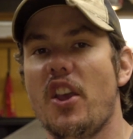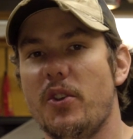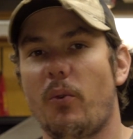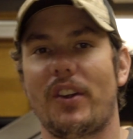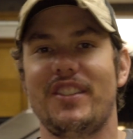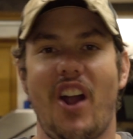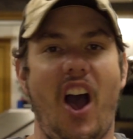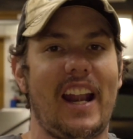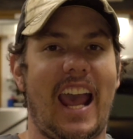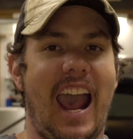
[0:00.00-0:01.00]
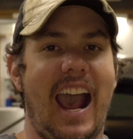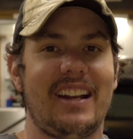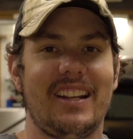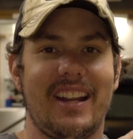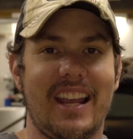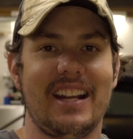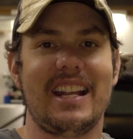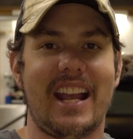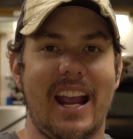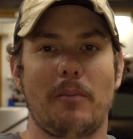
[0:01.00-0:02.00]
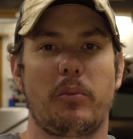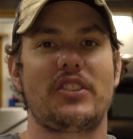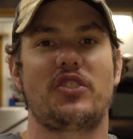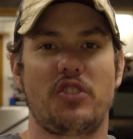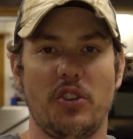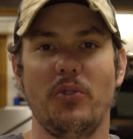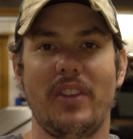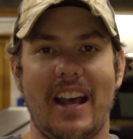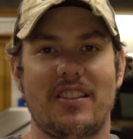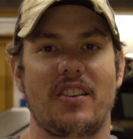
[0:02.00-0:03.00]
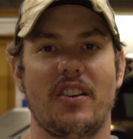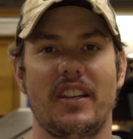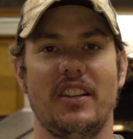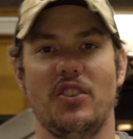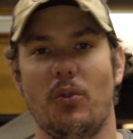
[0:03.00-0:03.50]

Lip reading: You are not adding any amperage to that circuit.